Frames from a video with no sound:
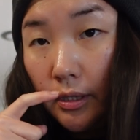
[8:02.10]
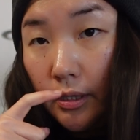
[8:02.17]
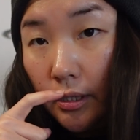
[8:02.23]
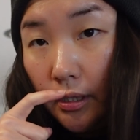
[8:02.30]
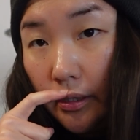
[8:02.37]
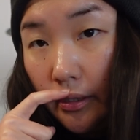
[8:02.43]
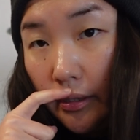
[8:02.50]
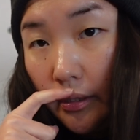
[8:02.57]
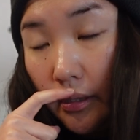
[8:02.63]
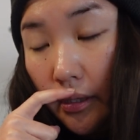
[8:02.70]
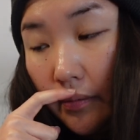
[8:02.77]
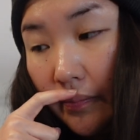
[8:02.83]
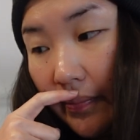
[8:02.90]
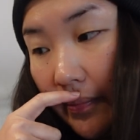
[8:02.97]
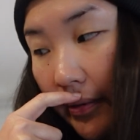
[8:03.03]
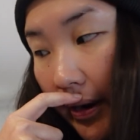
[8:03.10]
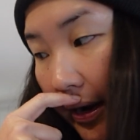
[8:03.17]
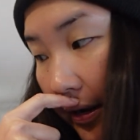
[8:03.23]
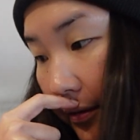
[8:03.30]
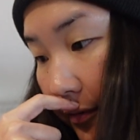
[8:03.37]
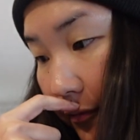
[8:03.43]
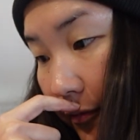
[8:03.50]
I think I need
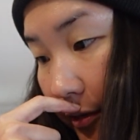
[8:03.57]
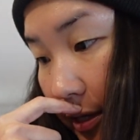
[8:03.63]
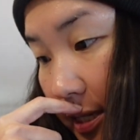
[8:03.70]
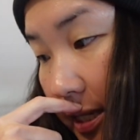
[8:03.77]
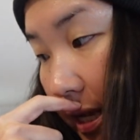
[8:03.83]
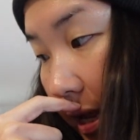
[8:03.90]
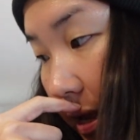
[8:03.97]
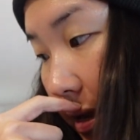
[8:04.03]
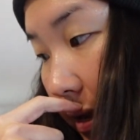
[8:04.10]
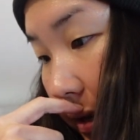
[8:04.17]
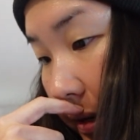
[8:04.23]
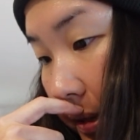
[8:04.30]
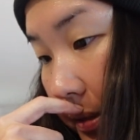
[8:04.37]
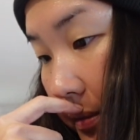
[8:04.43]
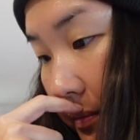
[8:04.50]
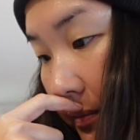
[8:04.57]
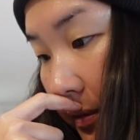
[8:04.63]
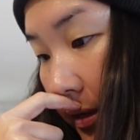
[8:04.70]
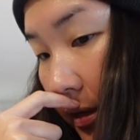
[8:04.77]
brown for his hair.